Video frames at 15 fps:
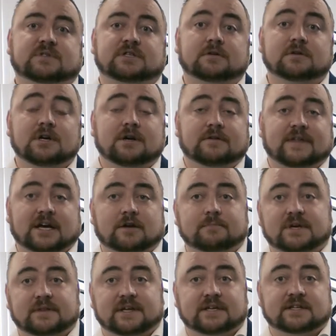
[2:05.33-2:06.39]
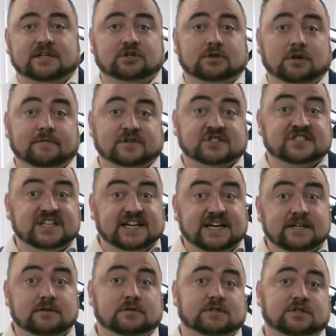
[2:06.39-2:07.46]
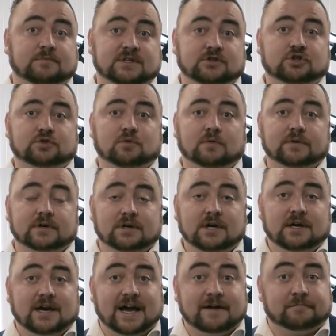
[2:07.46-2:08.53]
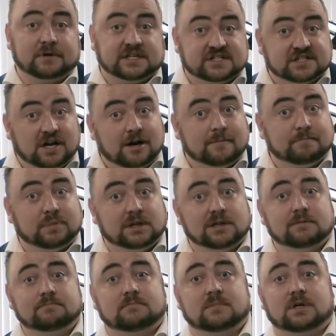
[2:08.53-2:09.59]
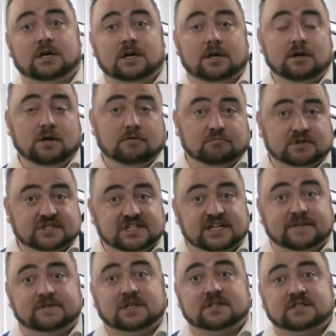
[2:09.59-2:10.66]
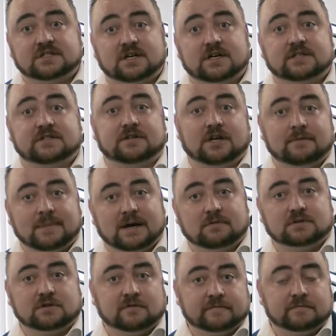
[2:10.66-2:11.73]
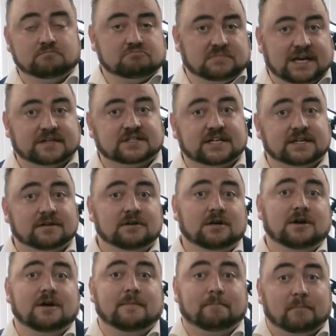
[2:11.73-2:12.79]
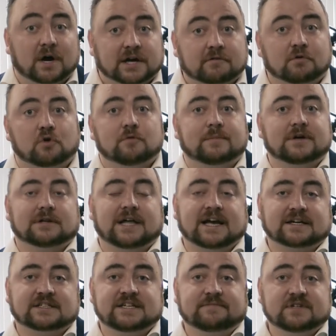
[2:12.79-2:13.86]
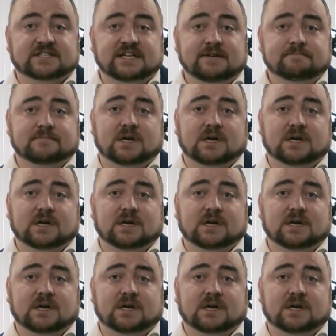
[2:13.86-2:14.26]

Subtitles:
So that can be the addition of a seed to ensure that every sample receives a certain amount of, let's say, microbial activity.